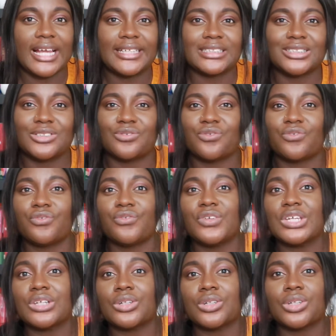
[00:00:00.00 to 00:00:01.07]
I didn't
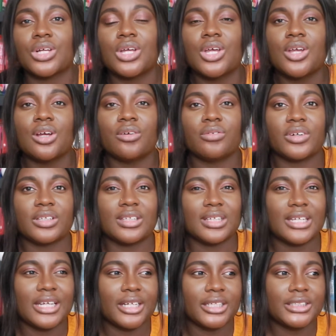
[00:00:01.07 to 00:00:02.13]
feel for the
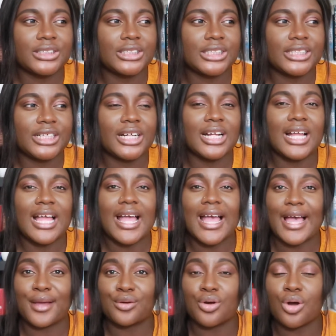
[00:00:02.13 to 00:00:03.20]
character
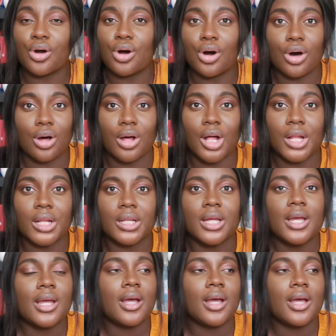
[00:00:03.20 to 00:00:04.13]
at all.